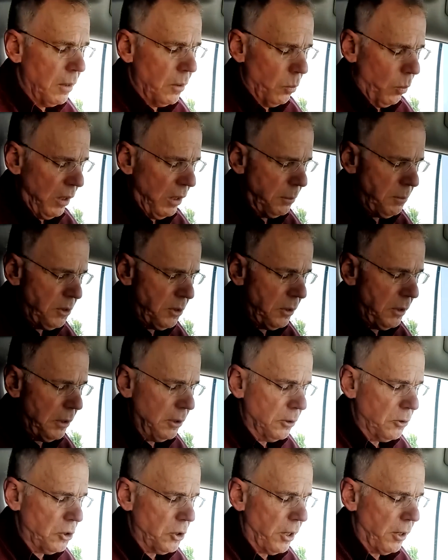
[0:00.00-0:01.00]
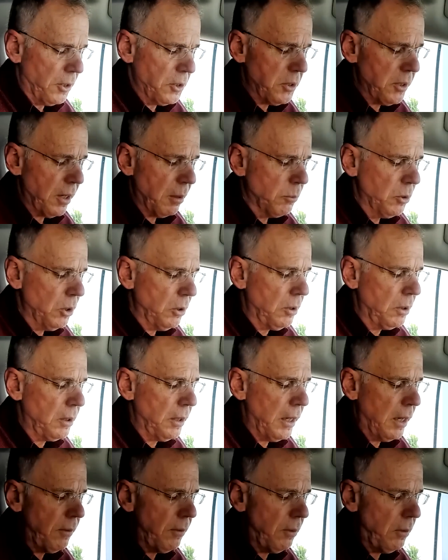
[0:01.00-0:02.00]
While I'm sitting here charging, I'm looking
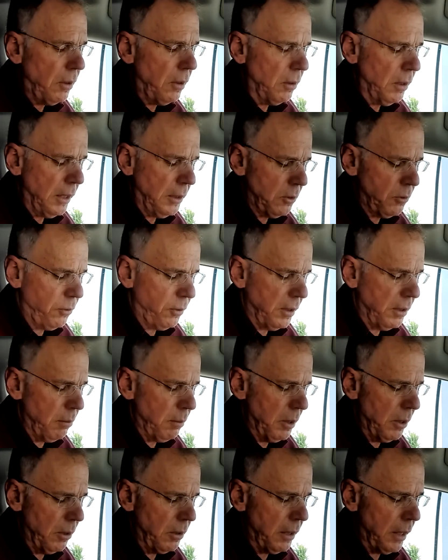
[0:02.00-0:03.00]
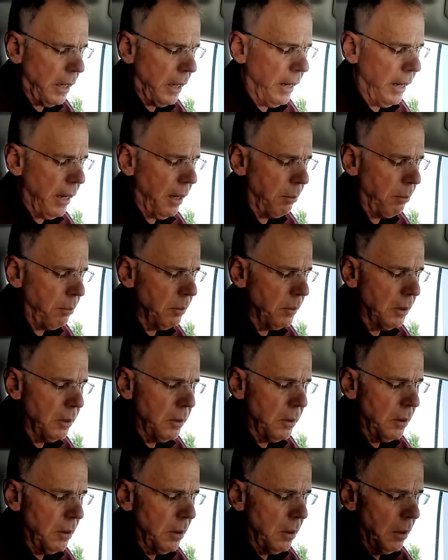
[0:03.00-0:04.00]
at the Electrify America app
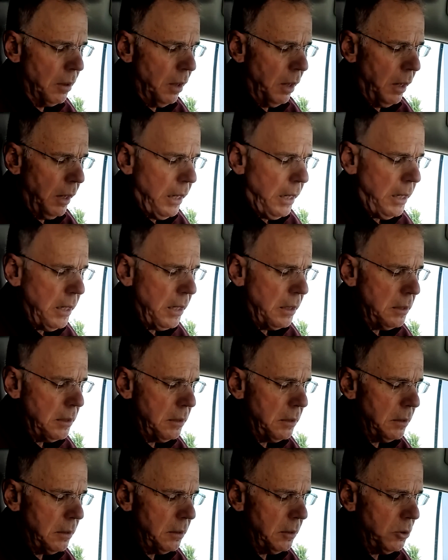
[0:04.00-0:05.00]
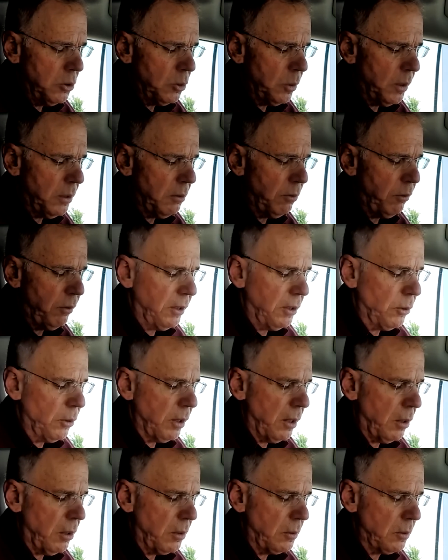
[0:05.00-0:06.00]
and trying to figure
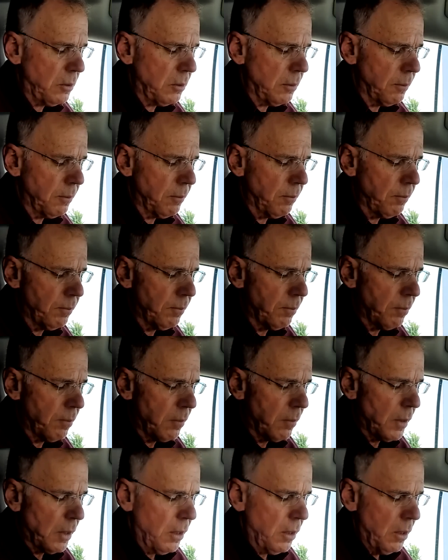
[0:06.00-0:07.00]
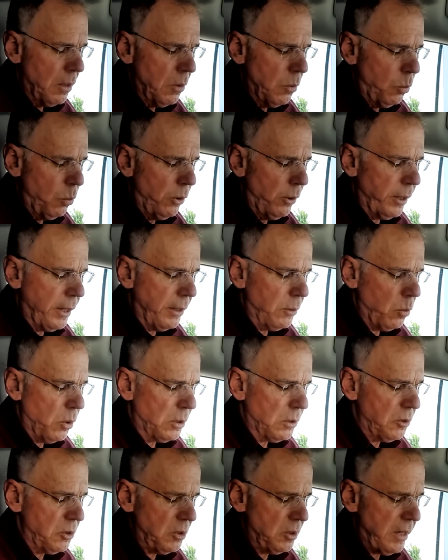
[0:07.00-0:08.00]
out where I want
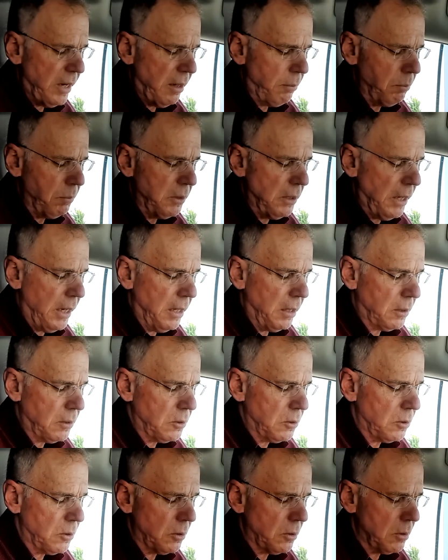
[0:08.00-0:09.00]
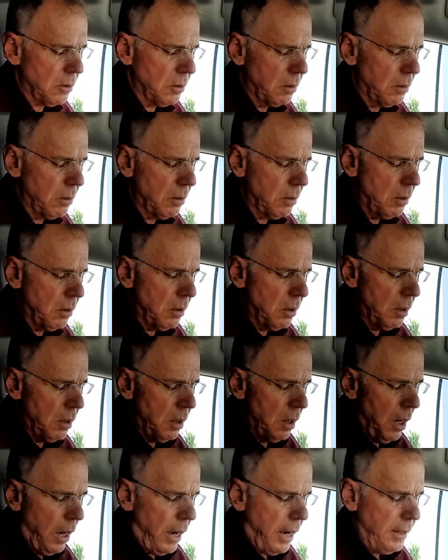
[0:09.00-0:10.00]
to stop next.
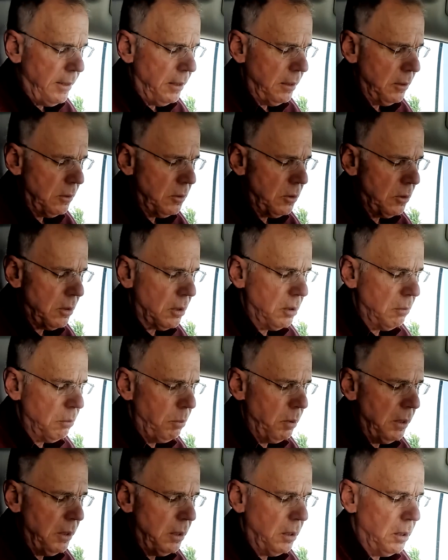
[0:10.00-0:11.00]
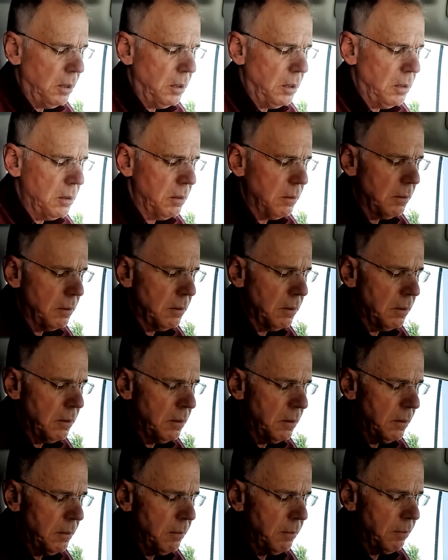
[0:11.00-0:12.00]
I think it's going to be
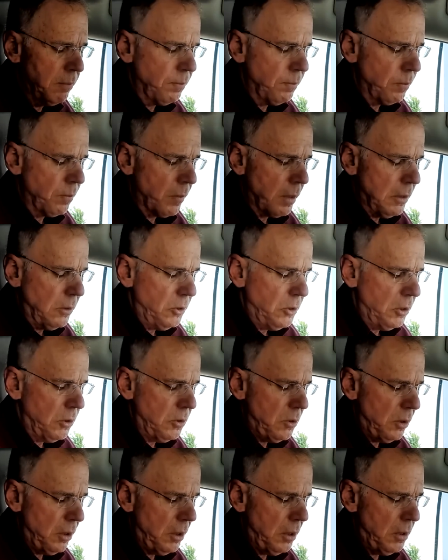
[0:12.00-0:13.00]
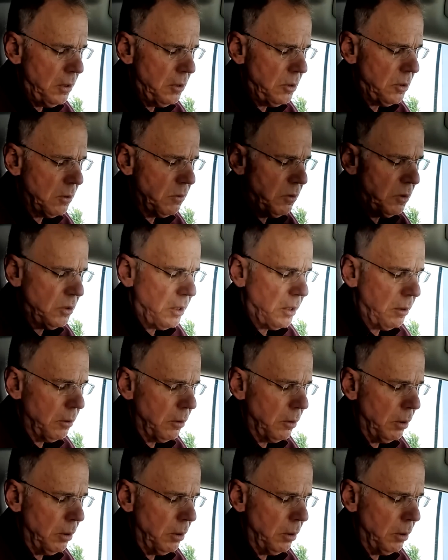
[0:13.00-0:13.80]
just east of St.